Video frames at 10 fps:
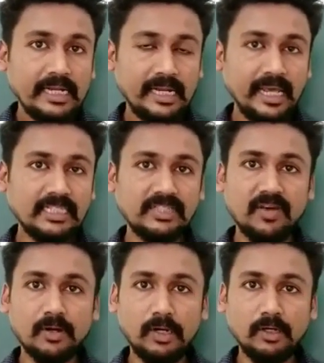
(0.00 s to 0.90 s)
Next we
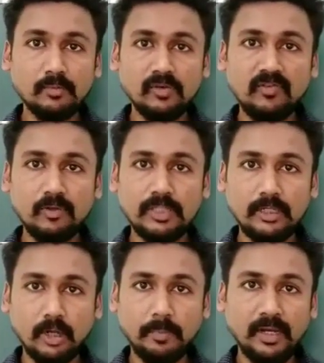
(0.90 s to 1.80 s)
are going to move to the
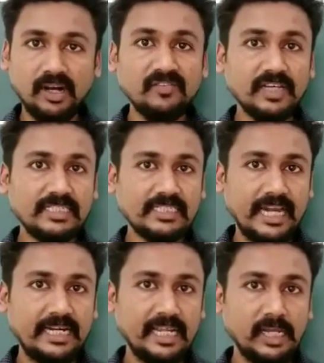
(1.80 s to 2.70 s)
topic of
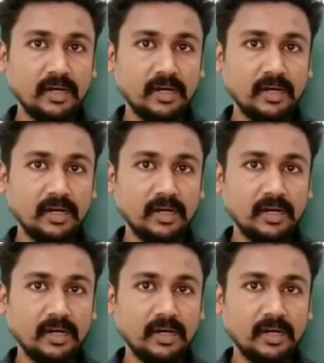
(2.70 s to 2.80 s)
scattering